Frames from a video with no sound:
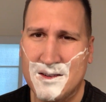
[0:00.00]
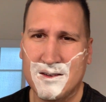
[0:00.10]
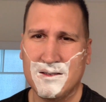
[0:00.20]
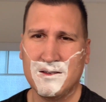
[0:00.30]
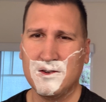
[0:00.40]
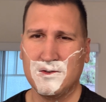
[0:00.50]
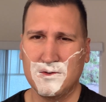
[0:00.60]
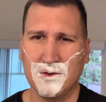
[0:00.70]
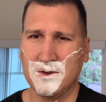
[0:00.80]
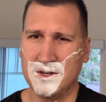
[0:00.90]
are
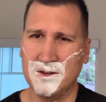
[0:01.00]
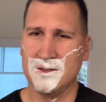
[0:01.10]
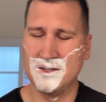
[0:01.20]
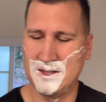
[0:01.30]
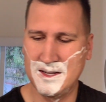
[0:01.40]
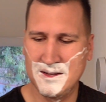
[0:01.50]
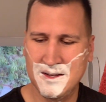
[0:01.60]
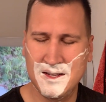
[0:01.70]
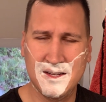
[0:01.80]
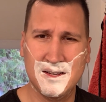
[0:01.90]
grown adults that
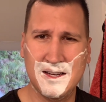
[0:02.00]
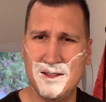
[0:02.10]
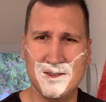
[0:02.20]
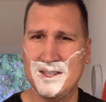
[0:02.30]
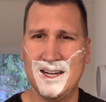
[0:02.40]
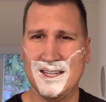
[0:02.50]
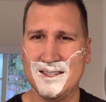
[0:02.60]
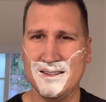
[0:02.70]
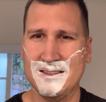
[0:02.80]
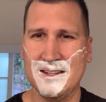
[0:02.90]
neither side
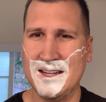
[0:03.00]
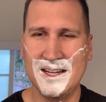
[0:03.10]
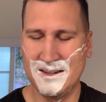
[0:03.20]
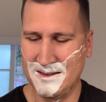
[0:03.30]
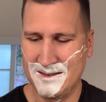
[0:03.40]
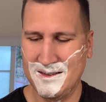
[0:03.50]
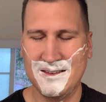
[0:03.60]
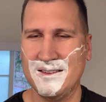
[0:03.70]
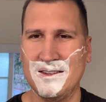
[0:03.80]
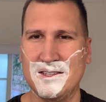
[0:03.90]
need
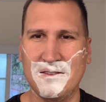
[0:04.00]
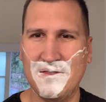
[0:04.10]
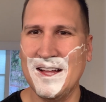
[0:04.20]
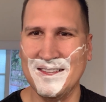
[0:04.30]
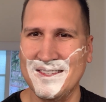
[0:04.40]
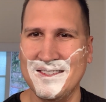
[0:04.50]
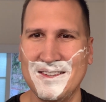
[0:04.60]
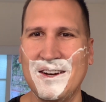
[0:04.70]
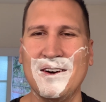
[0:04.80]
defense,